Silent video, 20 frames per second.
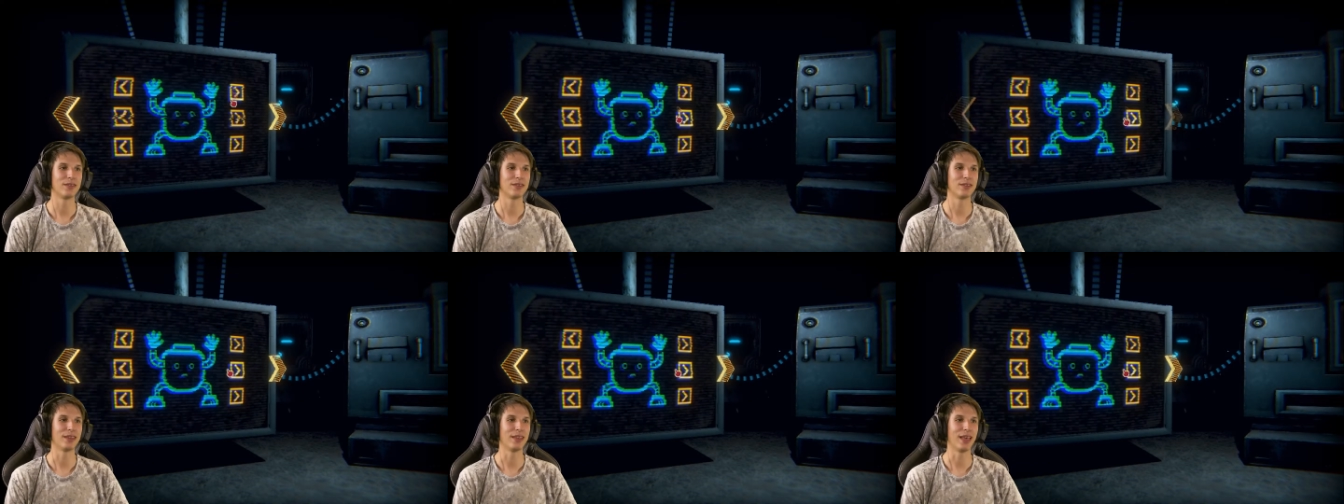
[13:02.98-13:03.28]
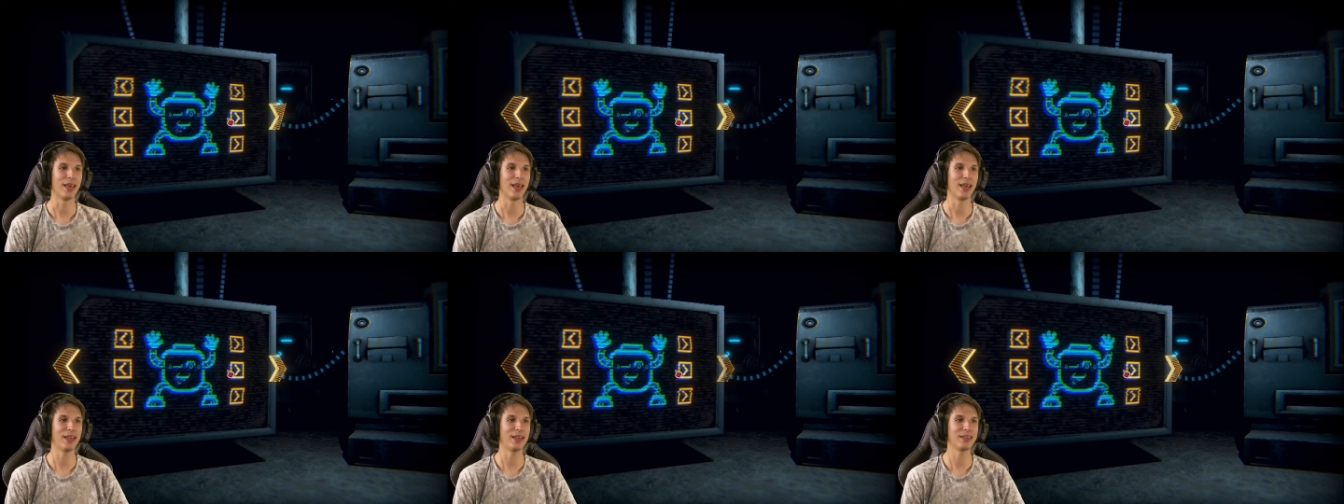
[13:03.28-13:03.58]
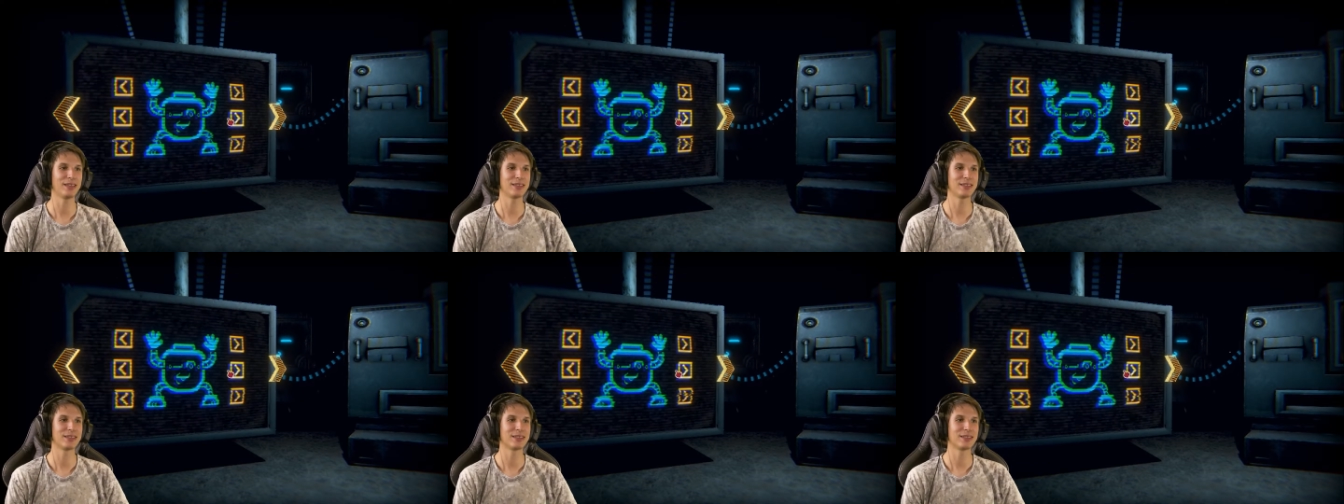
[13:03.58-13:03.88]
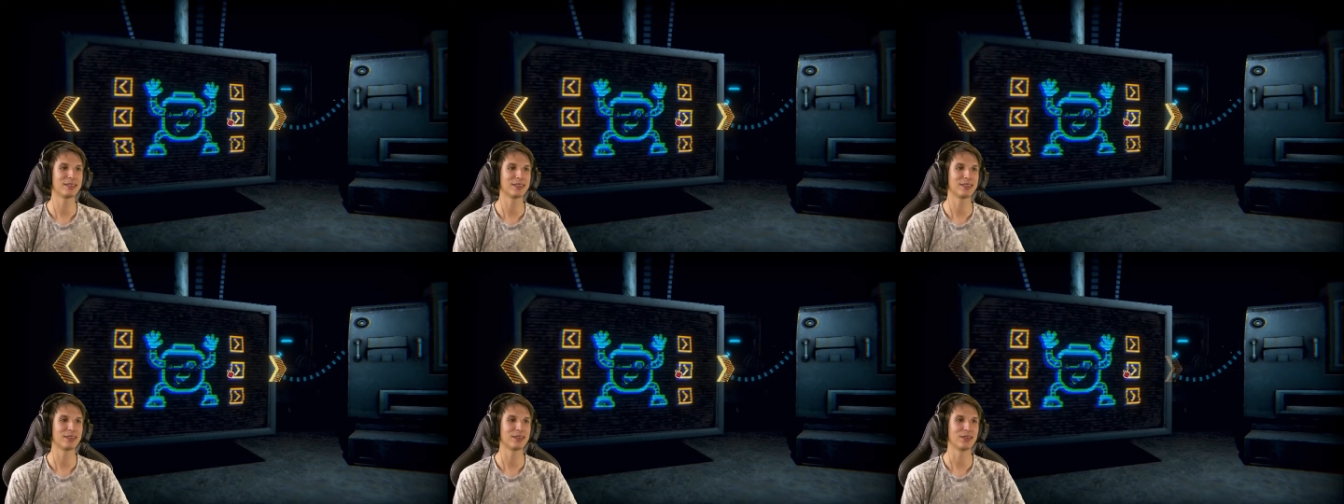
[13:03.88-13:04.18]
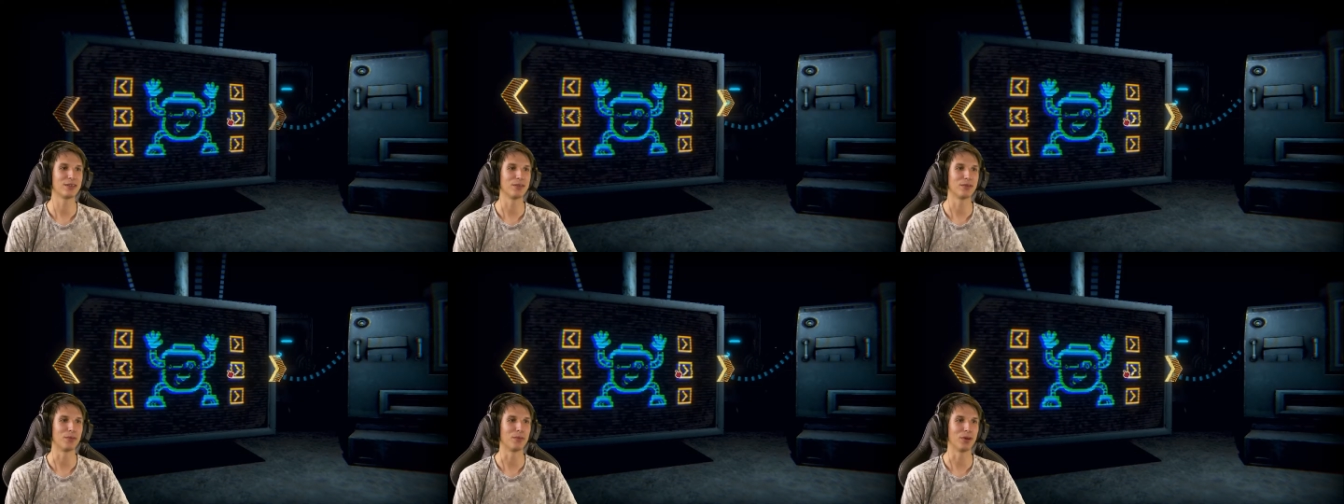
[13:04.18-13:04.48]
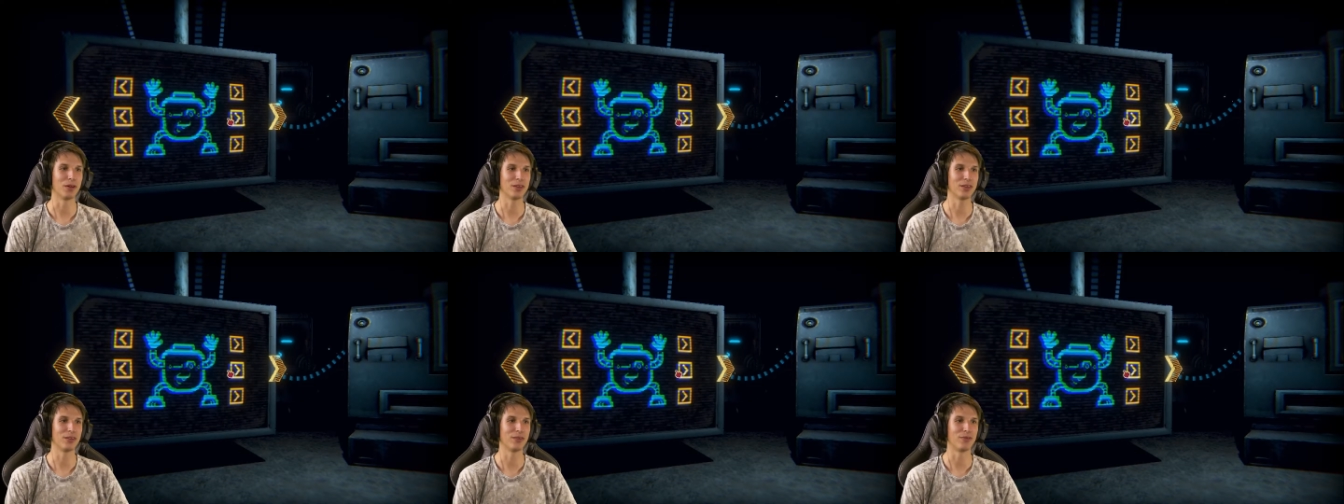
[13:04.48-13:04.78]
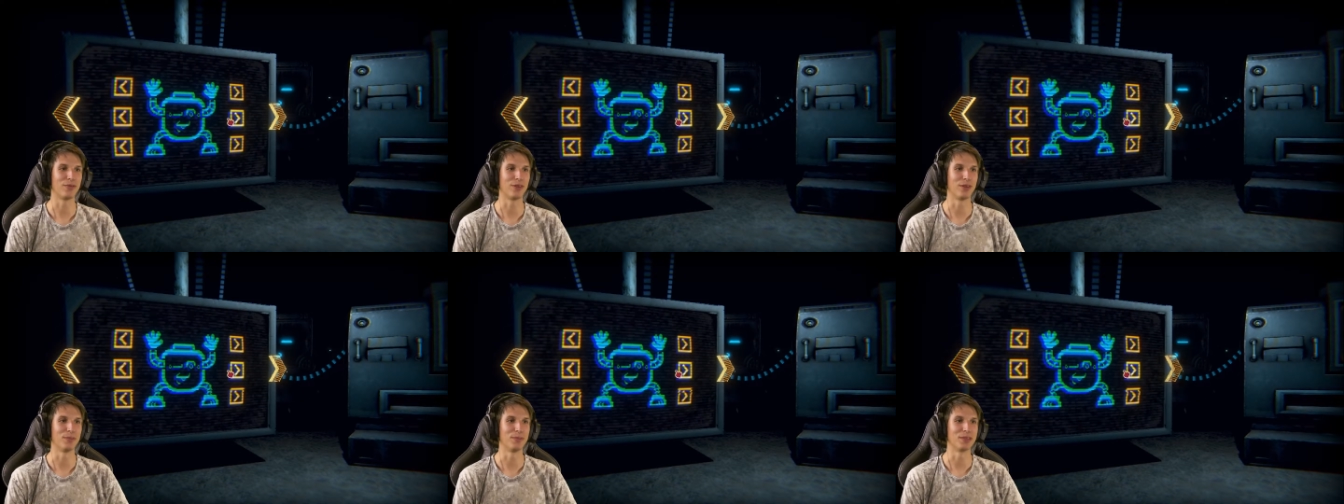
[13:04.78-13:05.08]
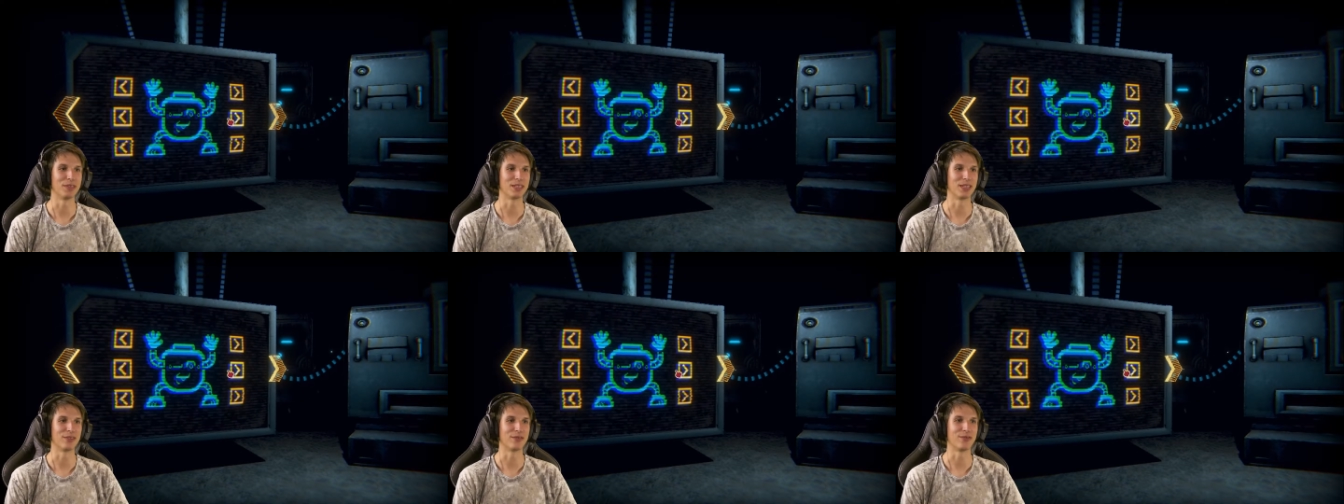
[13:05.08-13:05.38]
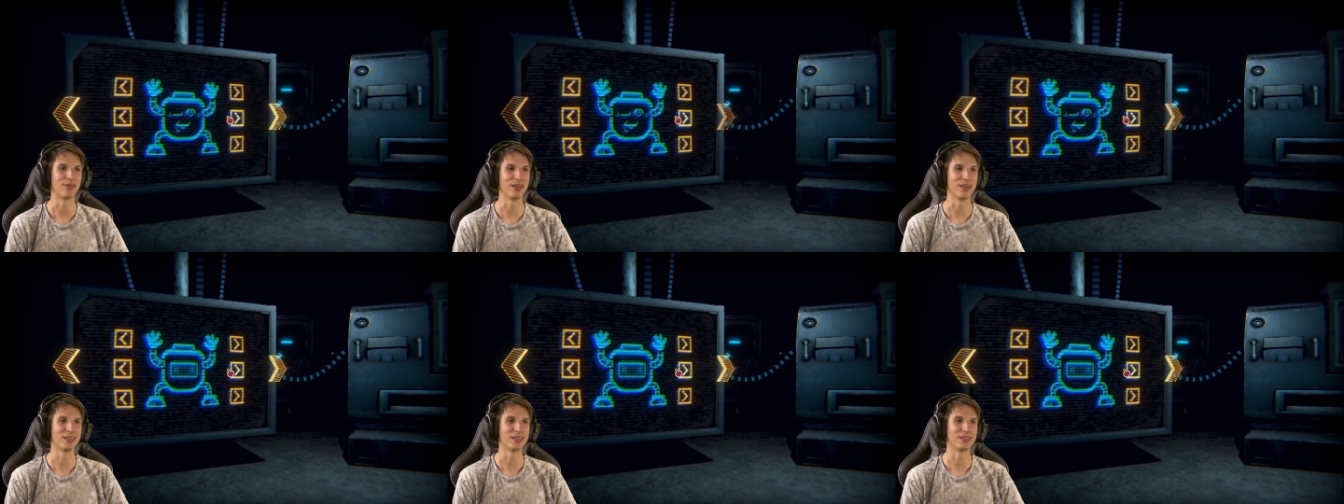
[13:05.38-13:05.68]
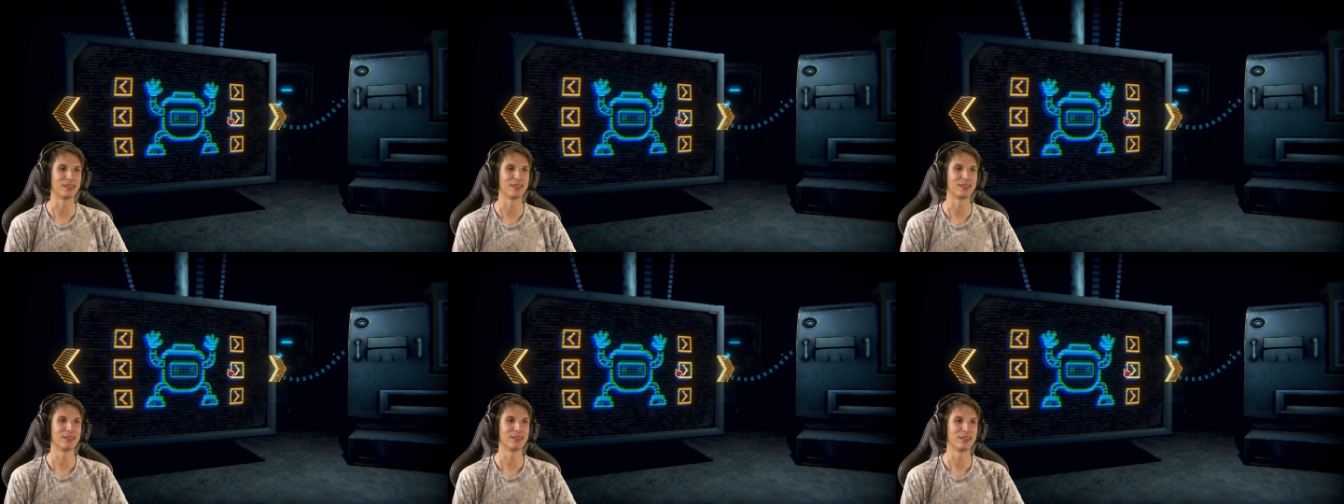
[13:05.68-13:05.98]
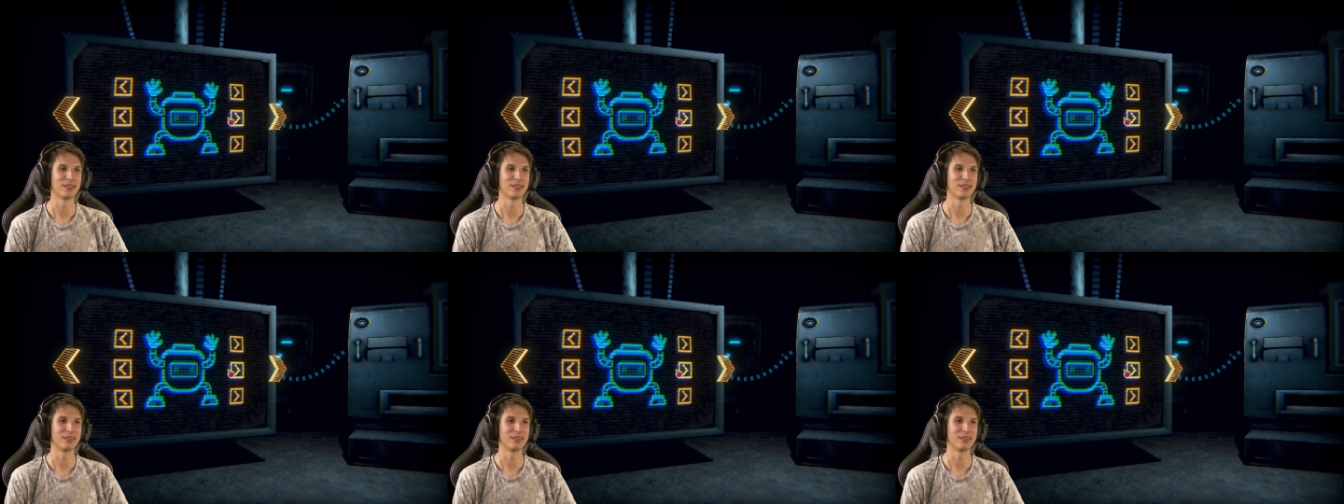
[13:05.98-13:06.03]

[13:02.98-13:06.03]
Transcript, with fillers: The hands? What the flip is that face?